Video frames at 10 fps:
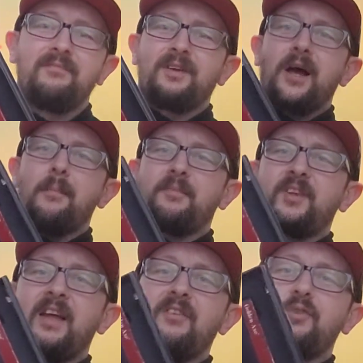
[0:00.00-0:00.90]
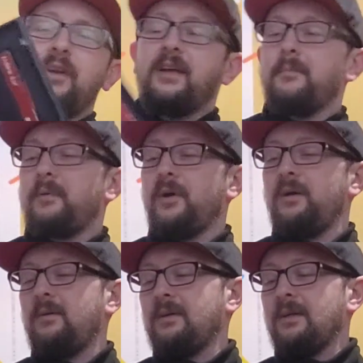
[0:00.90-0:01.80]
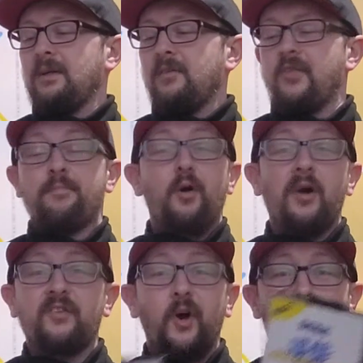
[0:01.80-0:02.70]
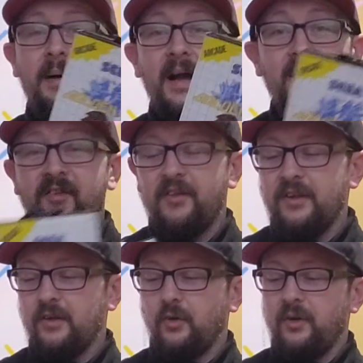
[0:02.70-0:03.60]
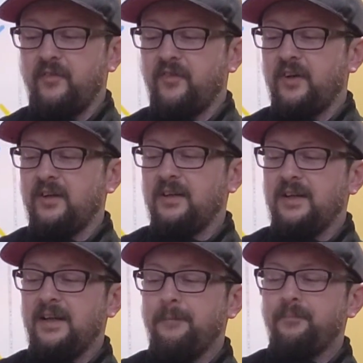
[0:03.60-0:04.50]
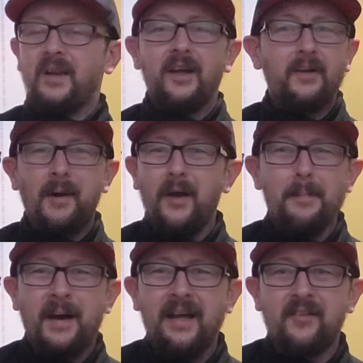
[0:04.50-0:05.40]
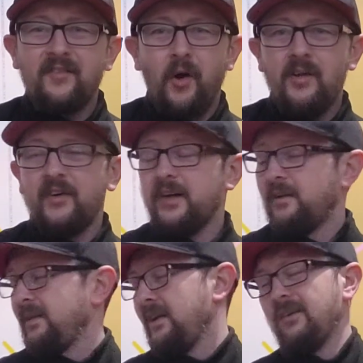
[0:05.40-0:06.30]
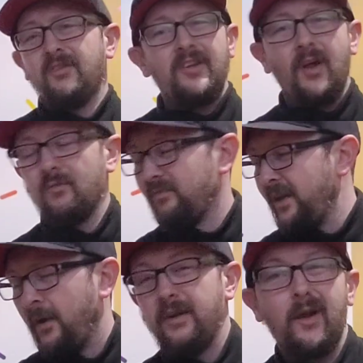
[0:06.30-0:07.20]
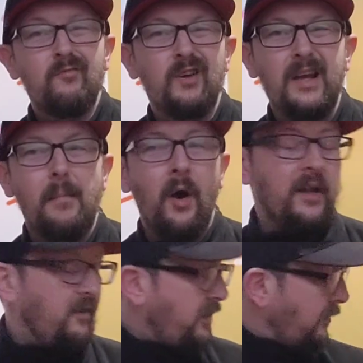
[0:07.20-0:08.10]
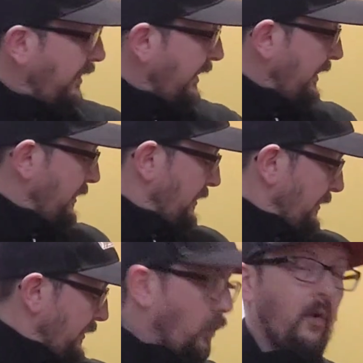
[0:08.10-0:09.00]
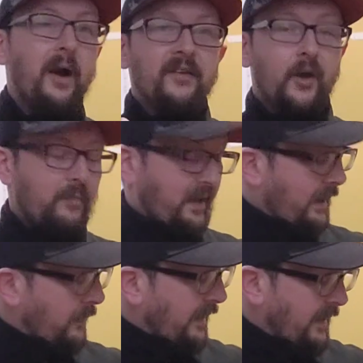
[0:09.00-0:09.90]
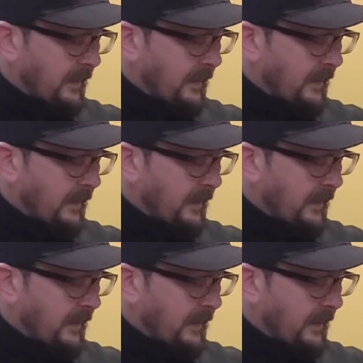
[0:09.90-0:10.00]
cup stains on it, but for the price I paid, I think I got it for, I think I only paid a £5. So you don't, you don't really mind, do you really? Or I don't, anyway.